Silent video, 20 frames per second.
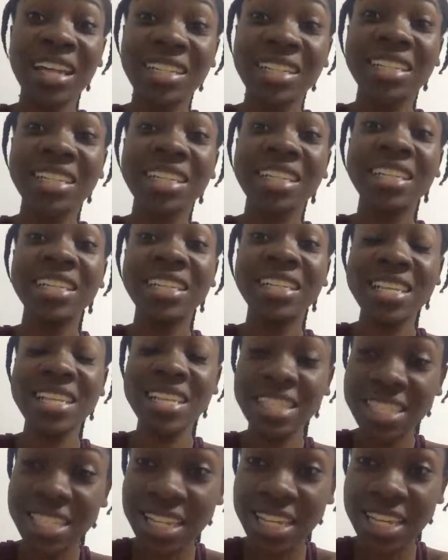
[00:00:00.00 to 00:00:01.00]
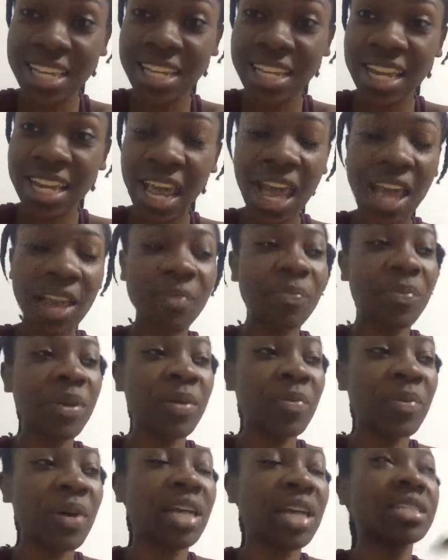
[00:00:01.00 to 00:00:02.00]
actually listen, and
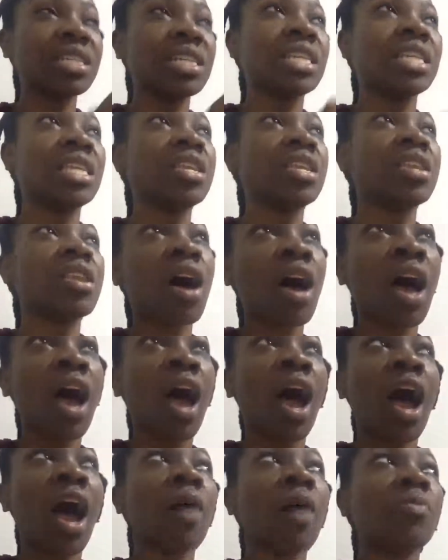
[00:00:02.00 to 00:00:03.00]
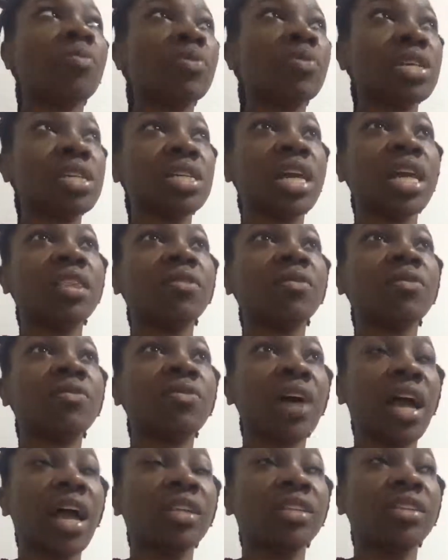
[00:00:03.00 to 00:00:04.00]
people actually appreciate the
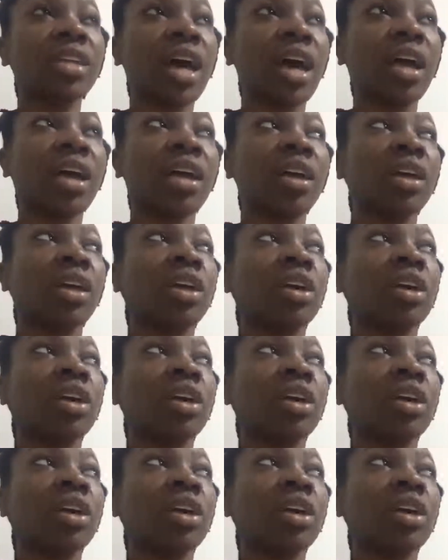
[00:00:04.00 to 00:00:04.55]
fact that